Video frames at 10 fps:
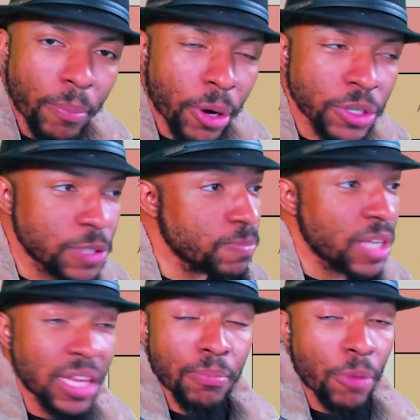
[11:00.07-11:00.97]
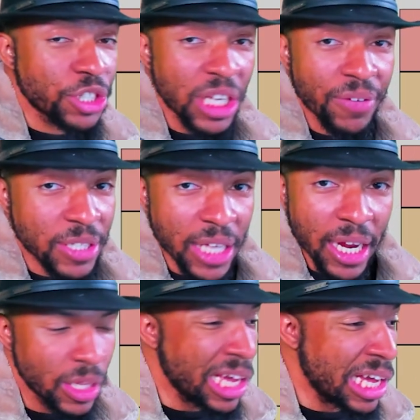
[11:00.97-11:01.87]
burst, and the merchant even said
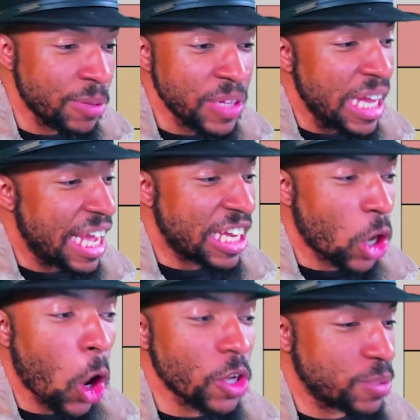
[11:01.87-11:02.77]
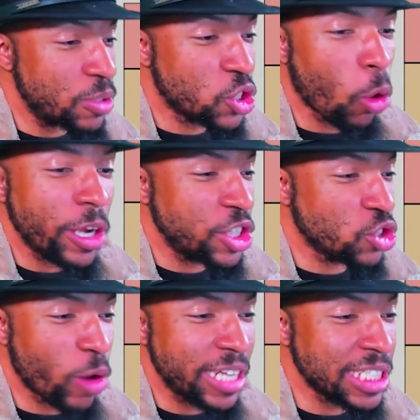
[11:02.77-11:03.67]
it. An awesome choice,
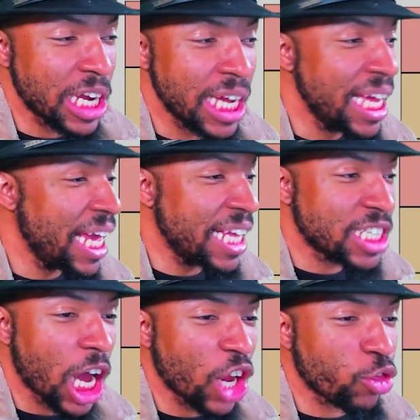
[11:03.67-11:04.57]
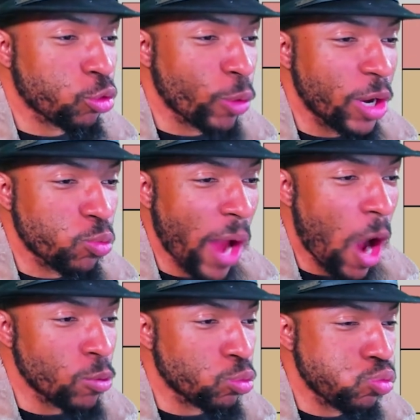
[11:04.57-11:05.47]
stranger. It's got a
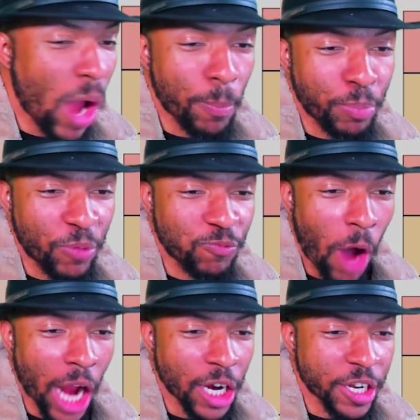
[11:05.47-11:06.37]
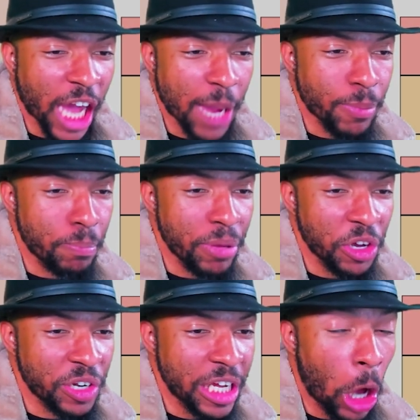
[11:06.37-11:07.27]
3-round rapid fire
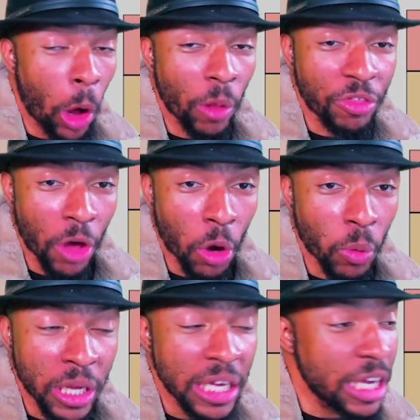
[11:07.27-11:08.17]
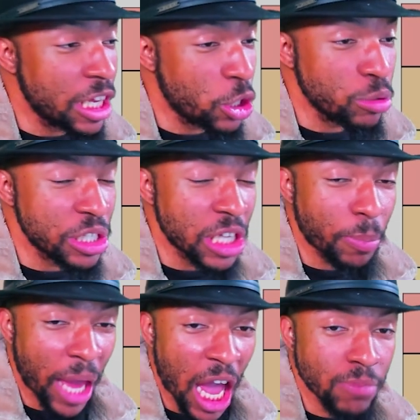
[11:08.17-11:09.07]
capability, although it uses up
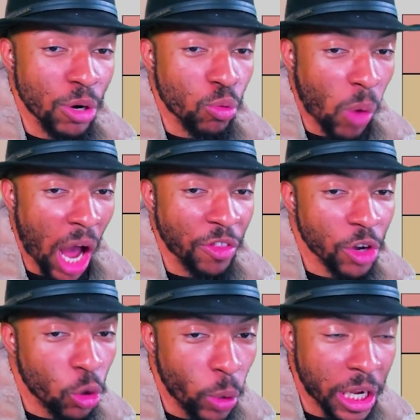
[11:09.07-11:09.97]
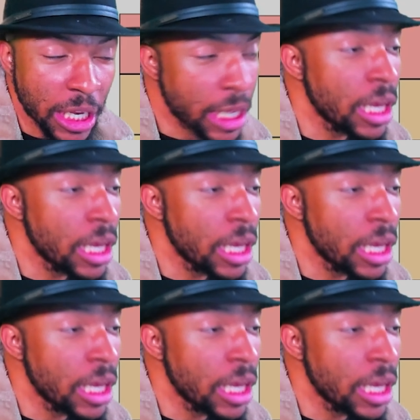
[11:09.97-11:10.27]
ammo rather quickly.